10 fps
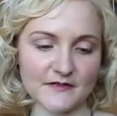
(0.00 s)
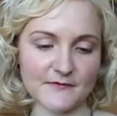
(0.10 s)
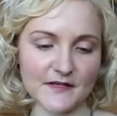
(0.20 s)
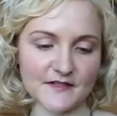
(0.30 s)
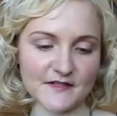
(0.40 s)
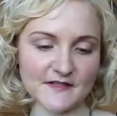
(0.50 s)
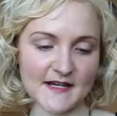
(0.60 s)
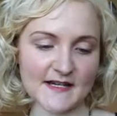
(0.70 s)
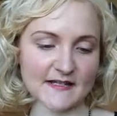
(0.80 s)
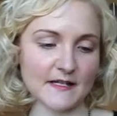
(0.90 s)
So if I just
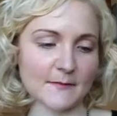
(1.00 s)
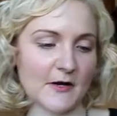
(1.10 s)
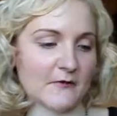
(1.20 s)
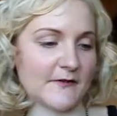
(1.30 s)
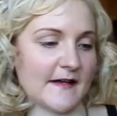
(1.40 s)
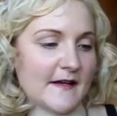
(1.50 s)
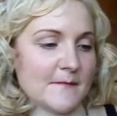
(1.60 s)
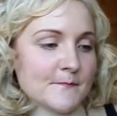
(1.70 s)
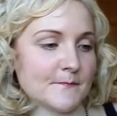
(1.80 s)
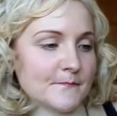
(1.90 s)
take a little bit off here,